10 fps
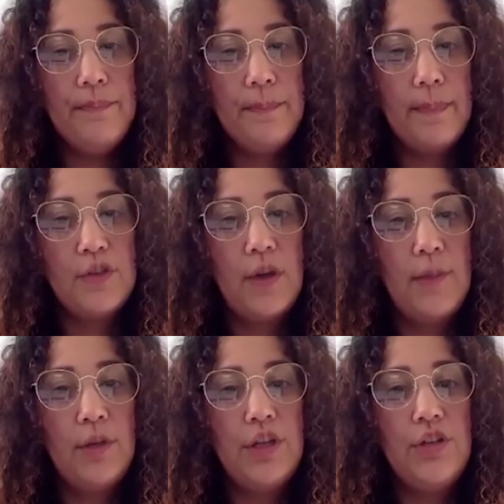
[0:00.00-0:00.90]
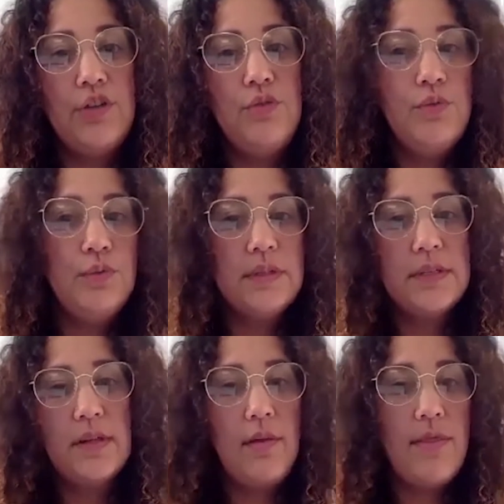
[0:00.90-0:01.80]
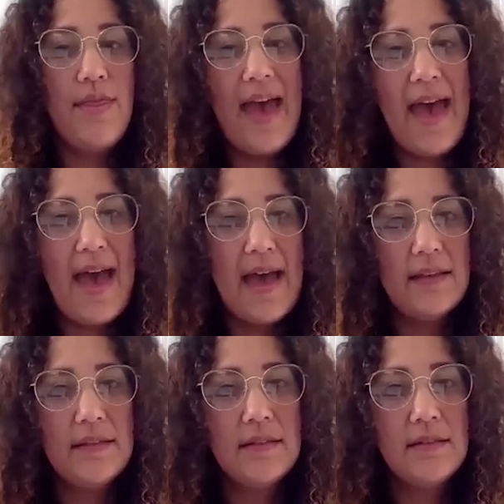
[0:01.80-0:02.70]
So I'm going to use that